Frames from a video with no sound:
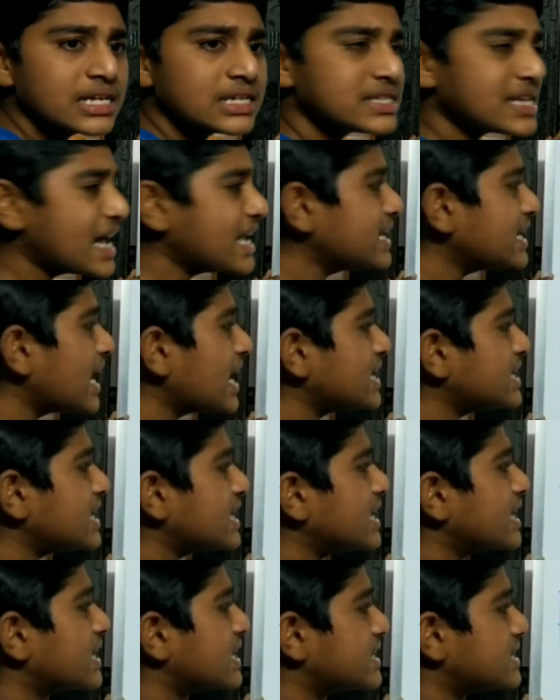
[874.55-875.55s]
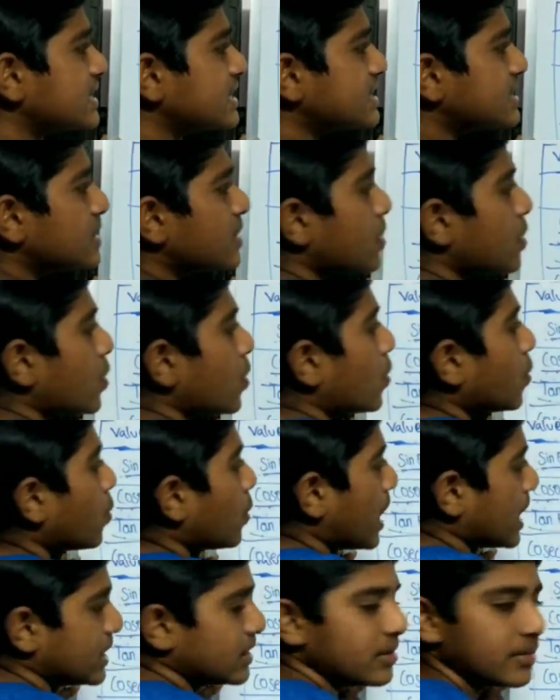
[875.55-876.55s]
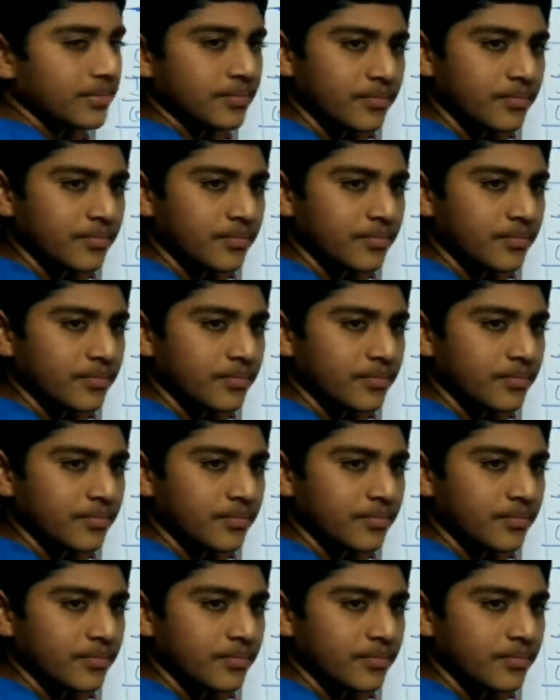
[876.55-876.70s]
Sin 90 degrees is 1